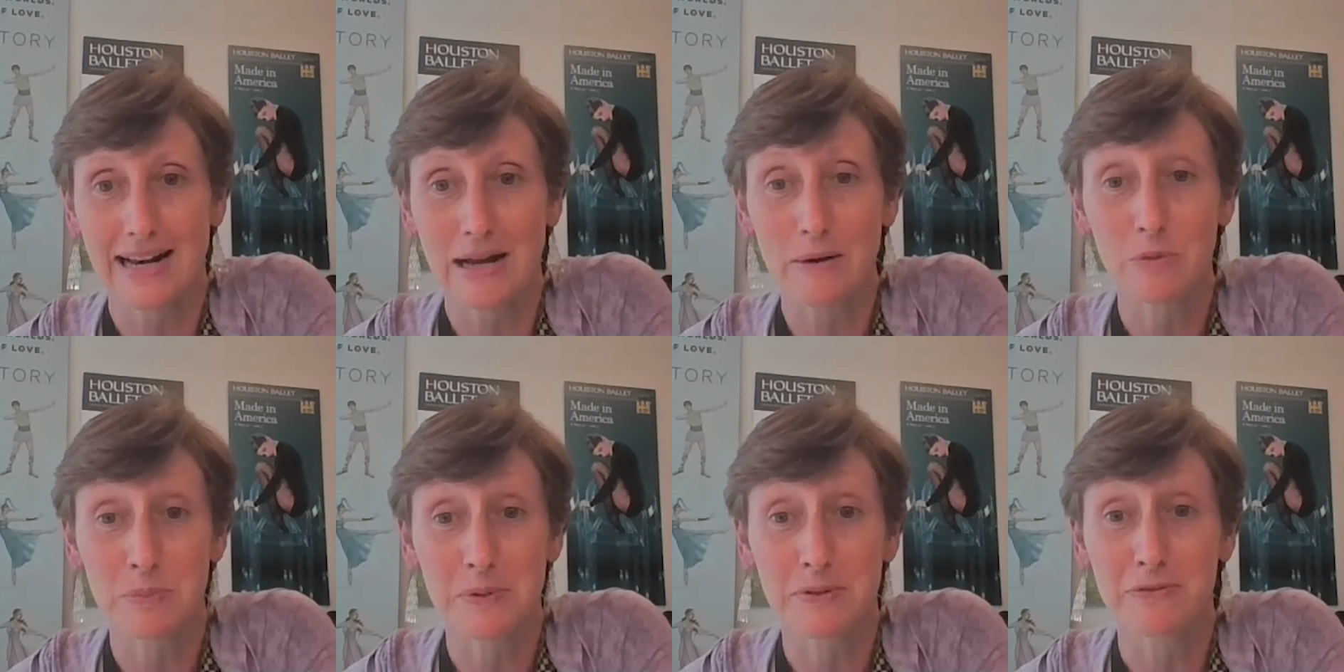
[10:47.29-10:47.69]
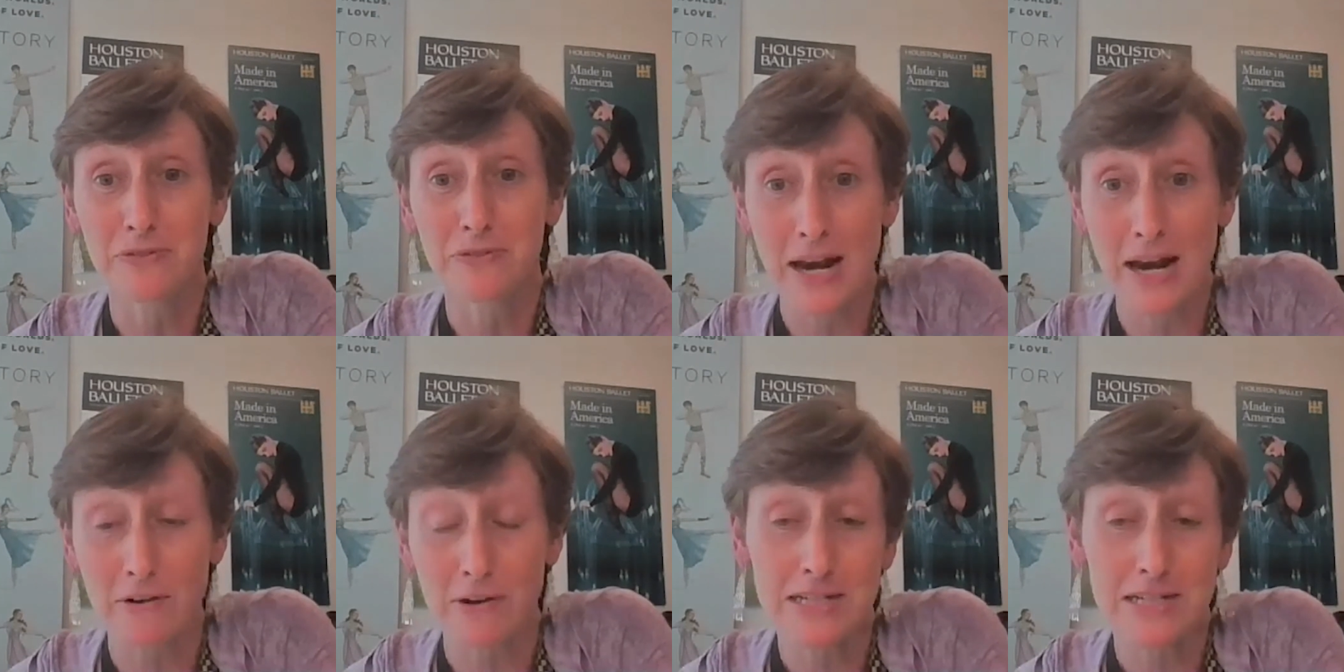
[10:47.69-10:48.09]
I would be
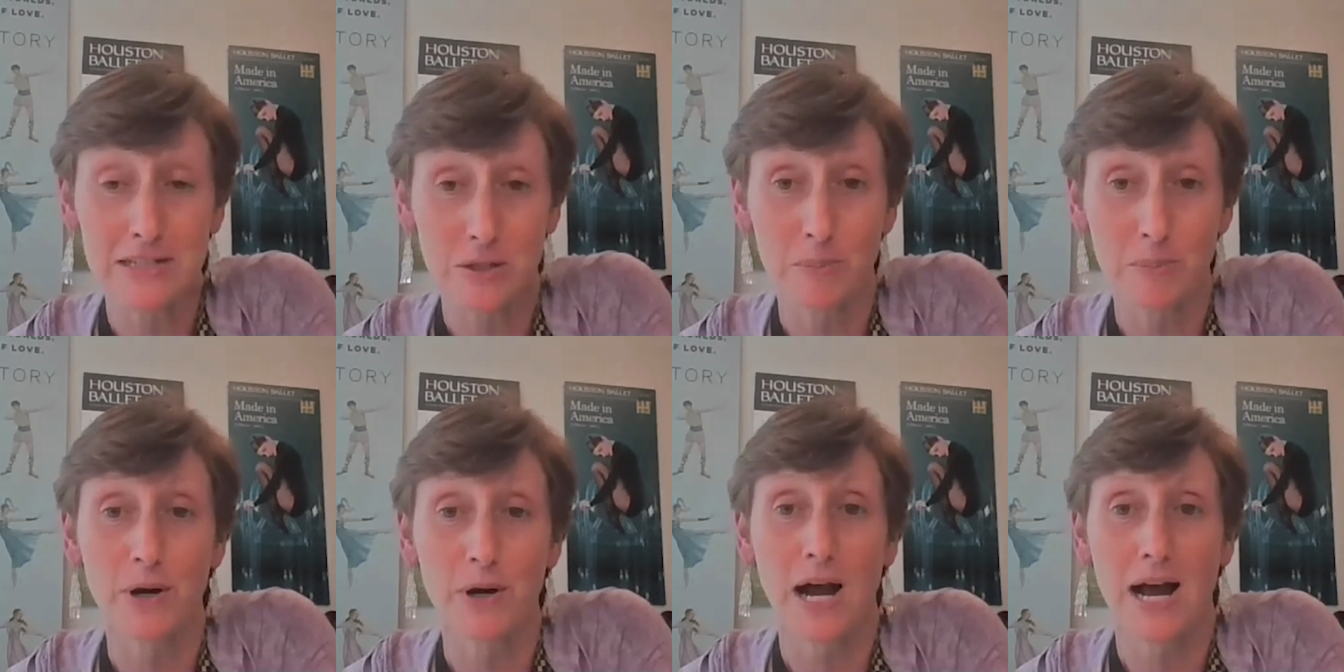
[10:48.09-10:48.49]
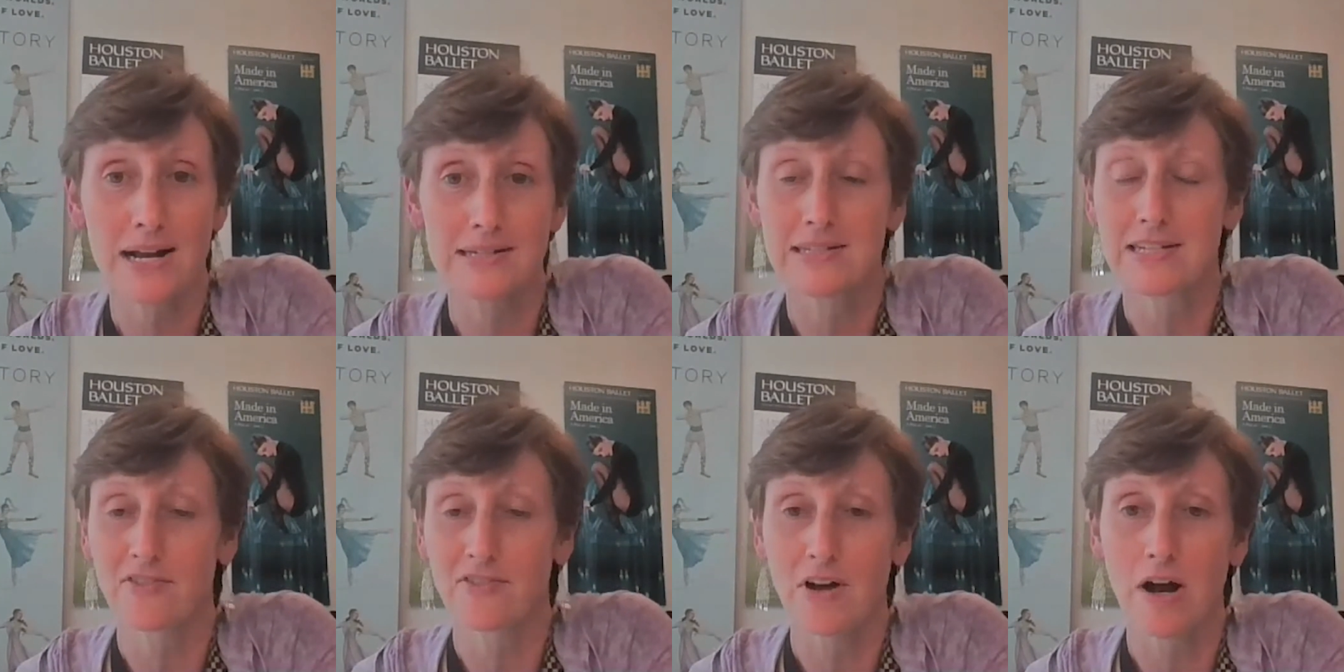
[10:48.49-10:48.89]
very
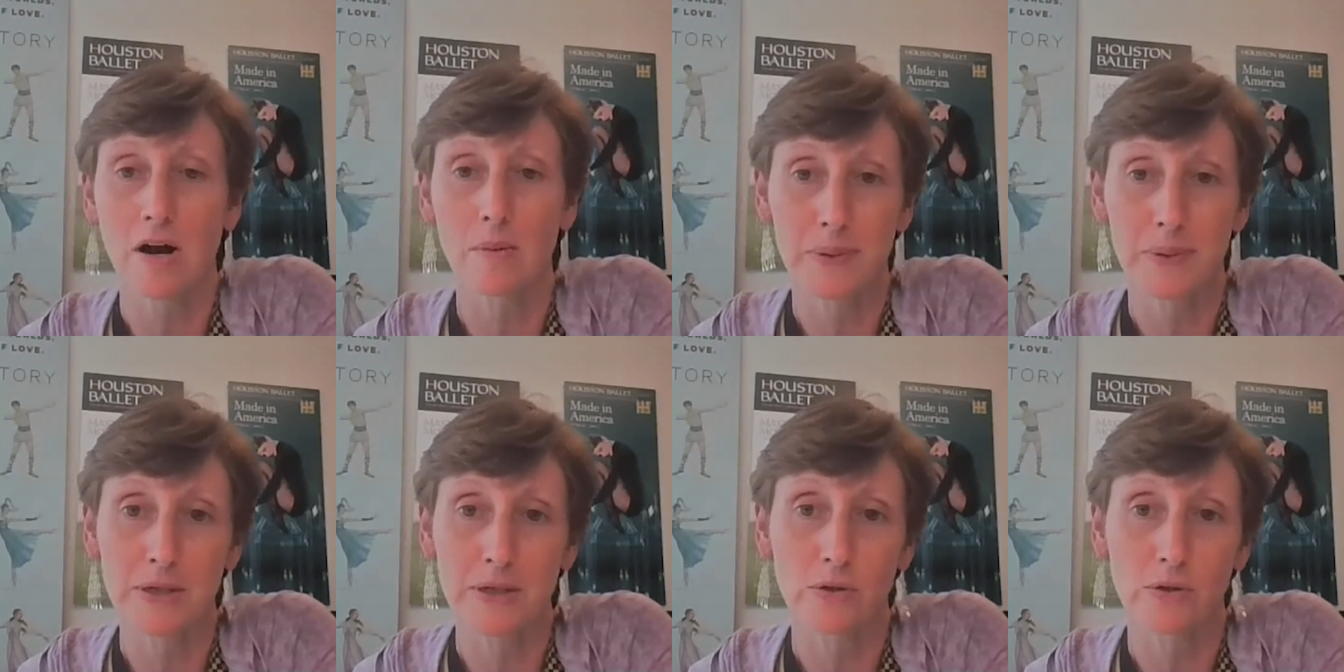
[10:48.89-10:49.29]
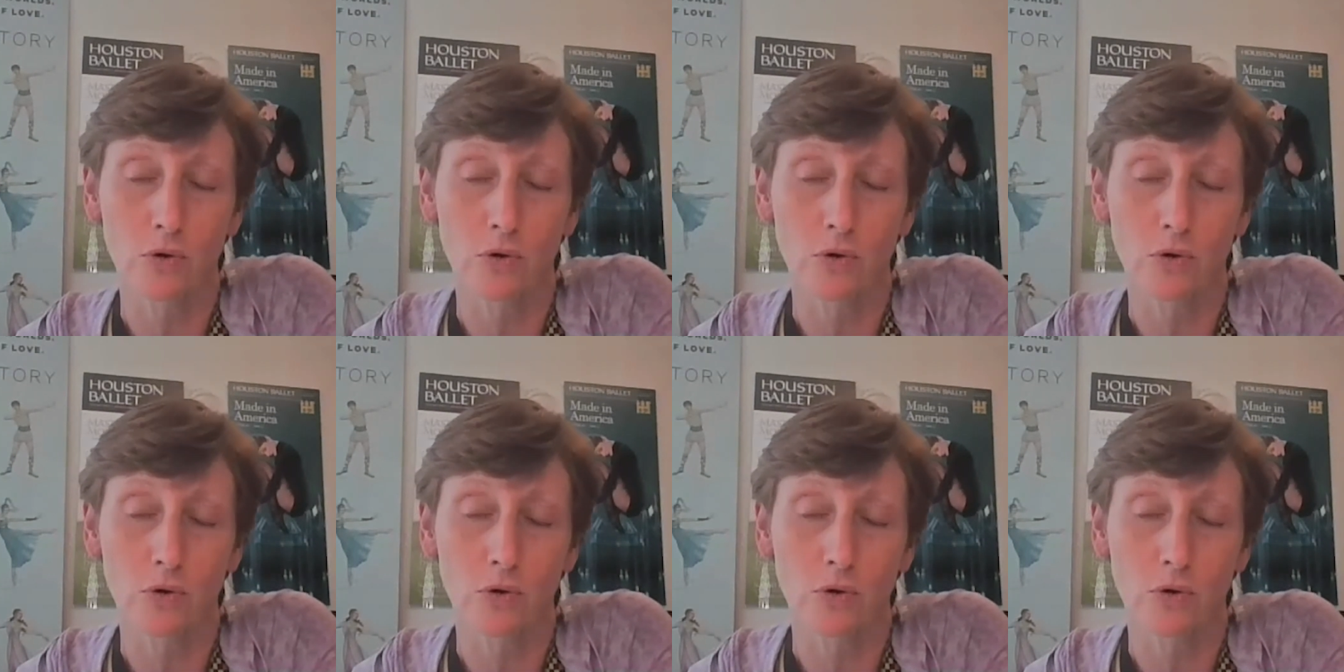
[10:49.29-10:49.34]
surprised if our peer